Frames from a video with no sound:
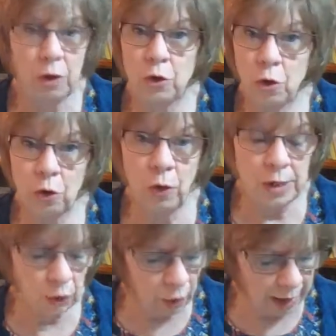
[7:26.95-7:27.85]

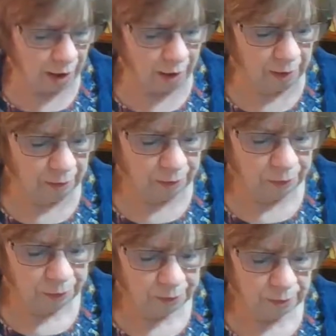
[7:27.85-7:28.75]
Turquoise crayon.
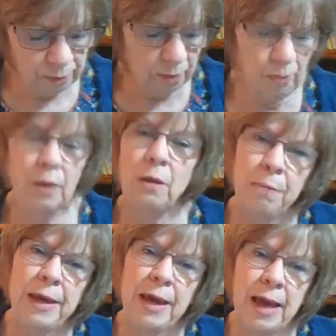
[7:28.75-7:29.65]

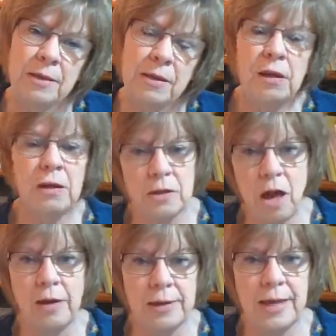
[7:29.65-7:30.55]
P.S.
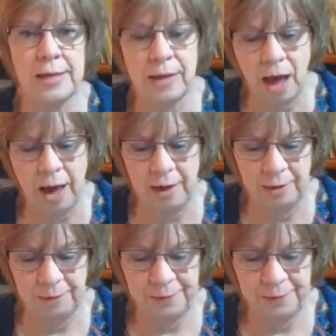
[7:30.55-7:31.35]
Sock says hi.